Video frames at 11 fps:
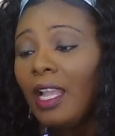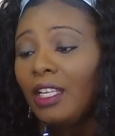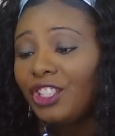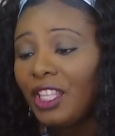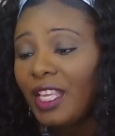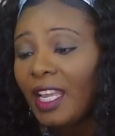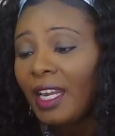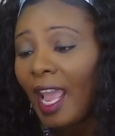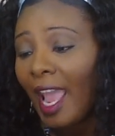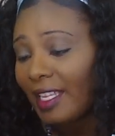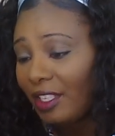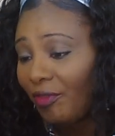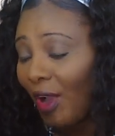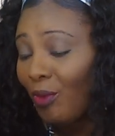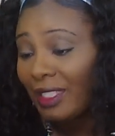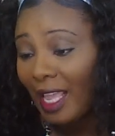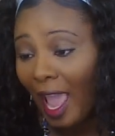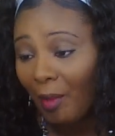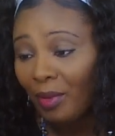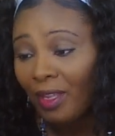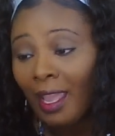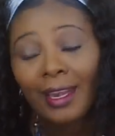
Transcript: She then asked if I was happy,